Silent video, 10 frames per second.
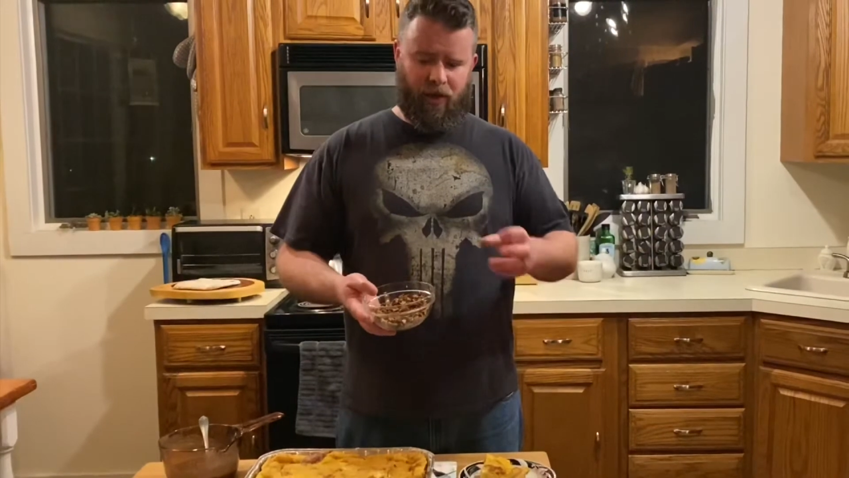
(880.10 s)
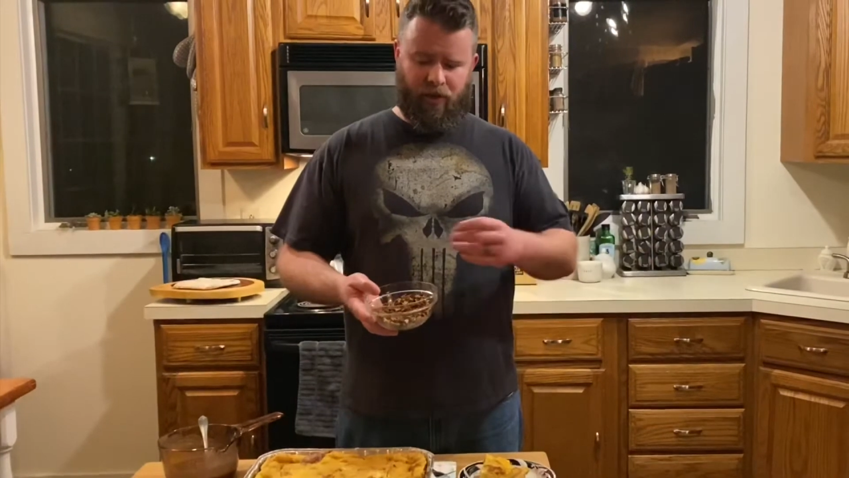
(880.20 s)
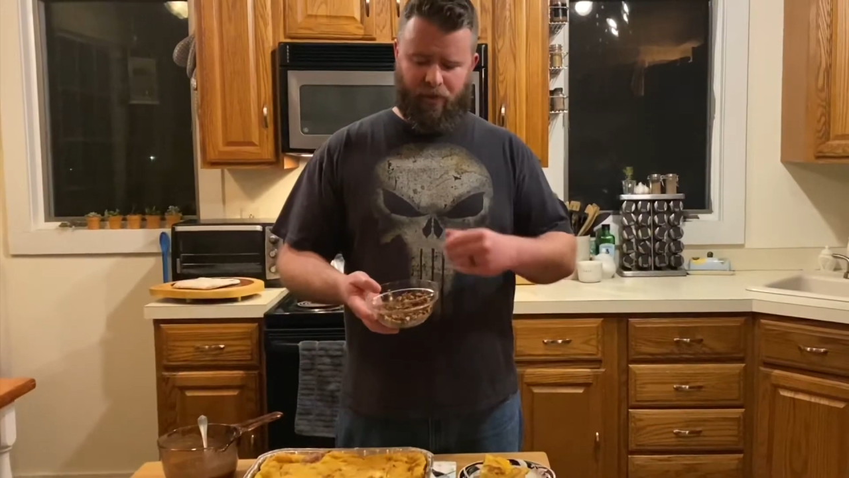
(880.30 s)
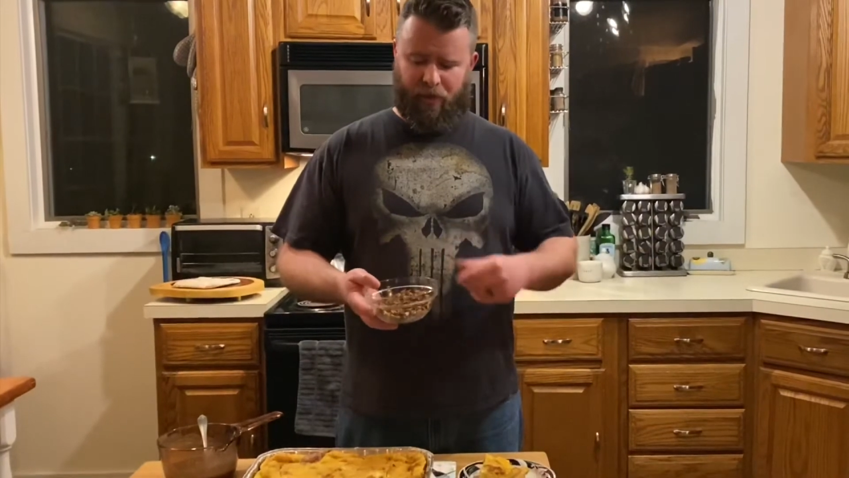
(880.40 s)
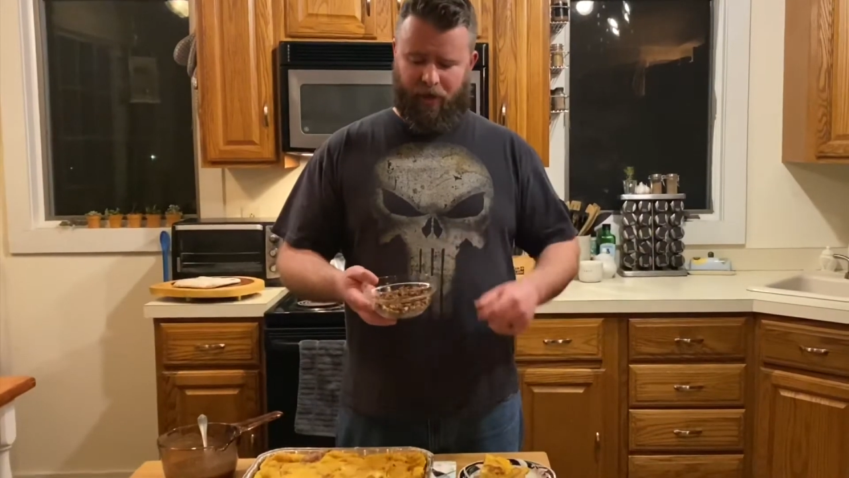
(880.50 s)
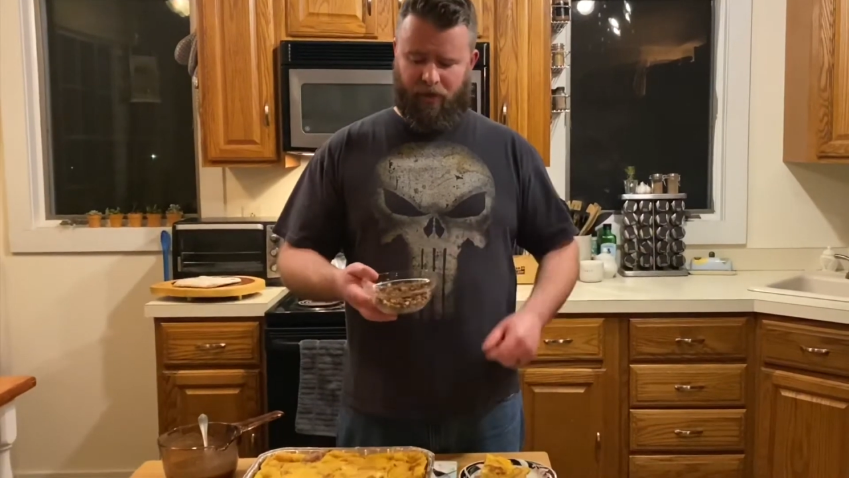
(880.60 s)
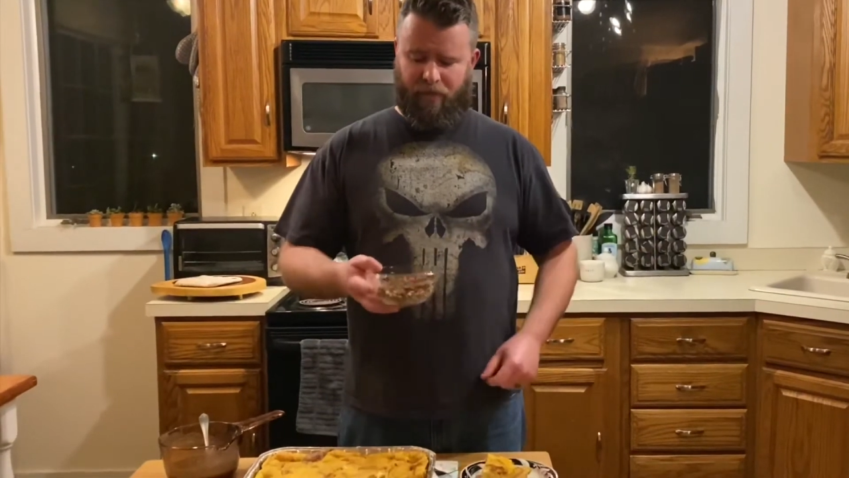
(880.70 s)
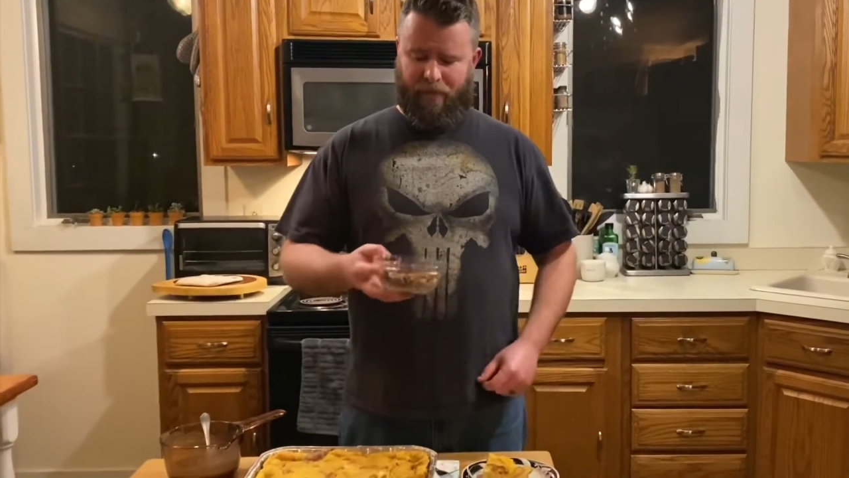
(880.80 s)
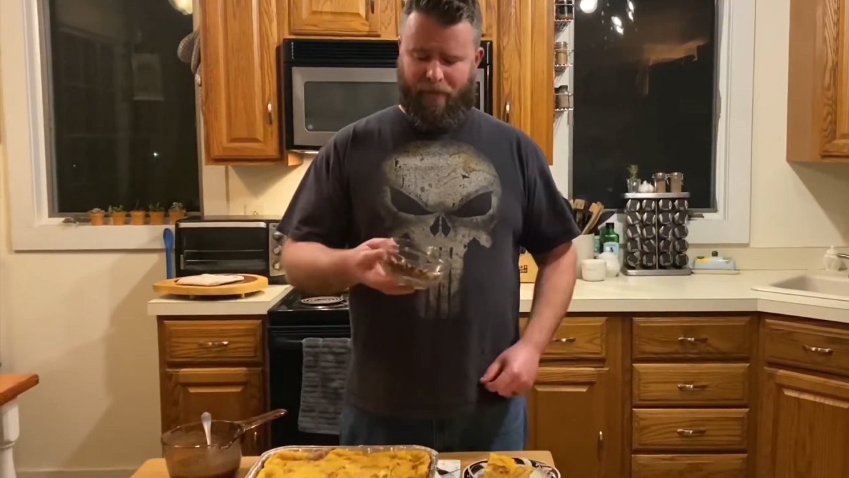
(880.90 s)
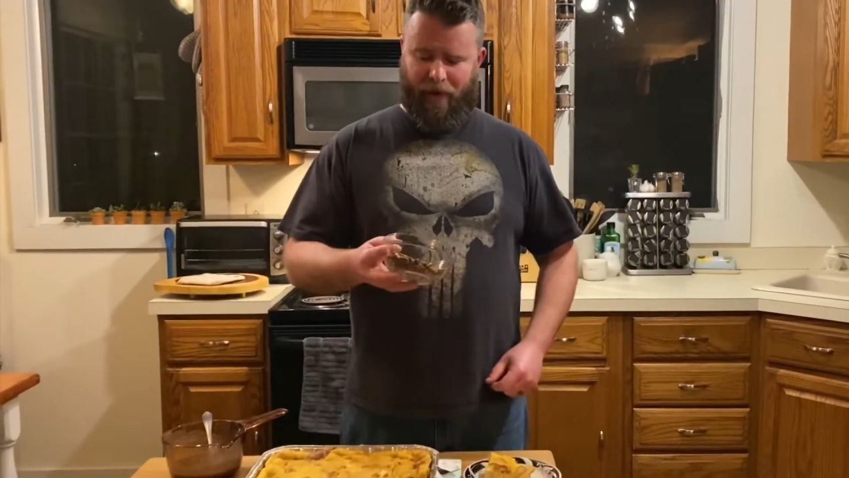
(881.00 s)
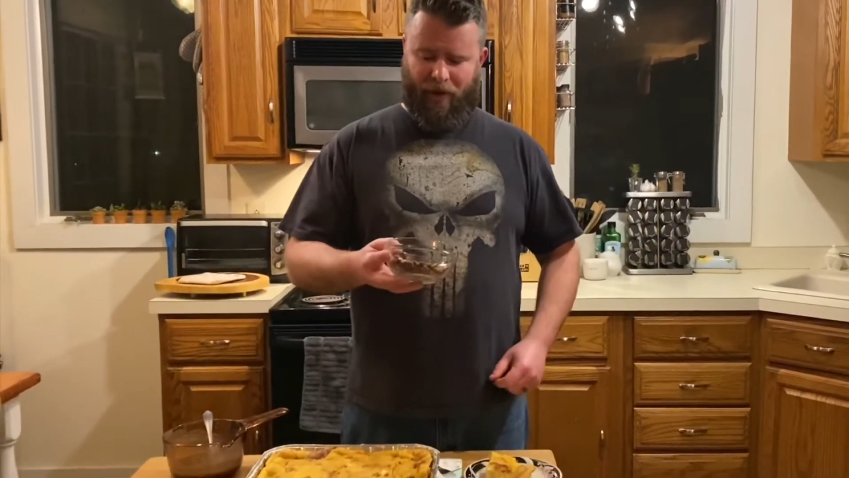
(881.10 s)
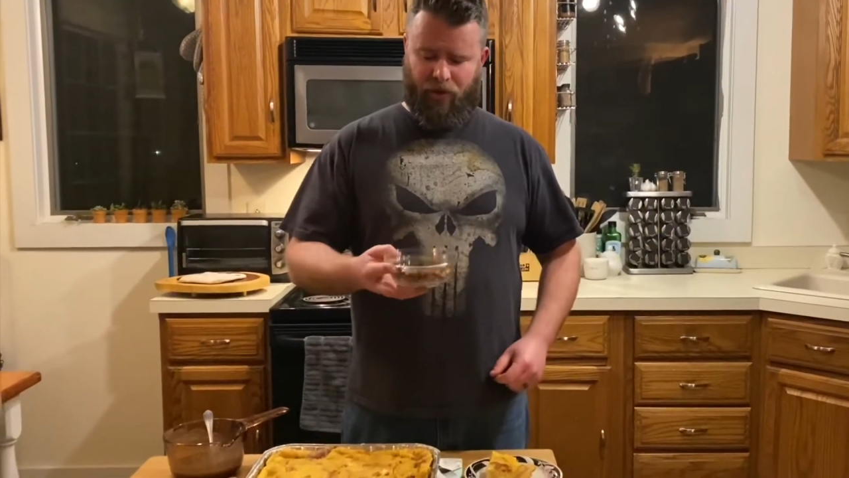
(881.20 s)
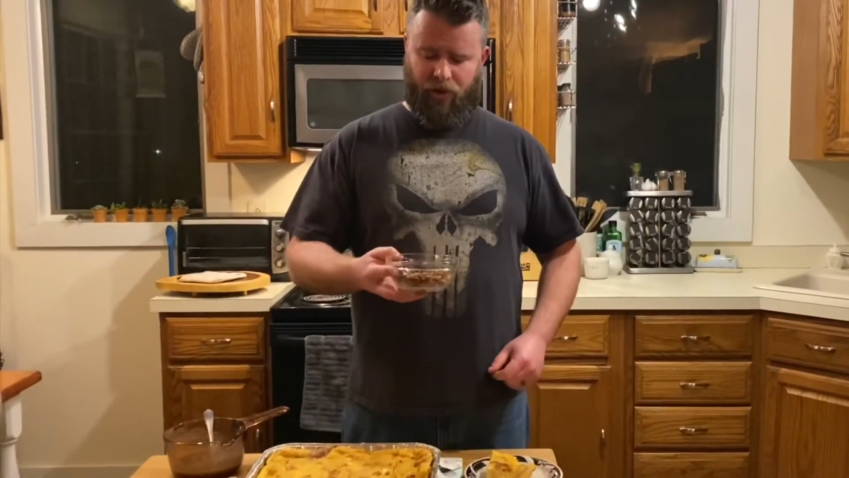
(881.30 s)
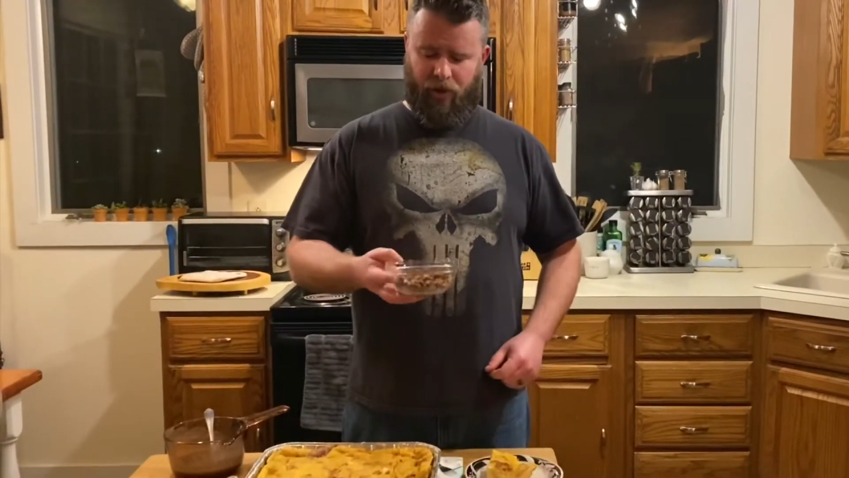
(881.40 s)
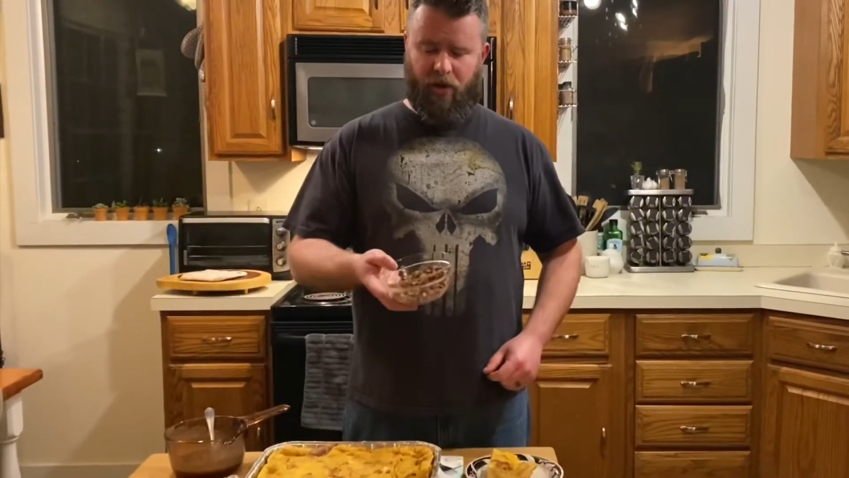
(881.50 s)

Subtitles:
sprinkle of brown sugar,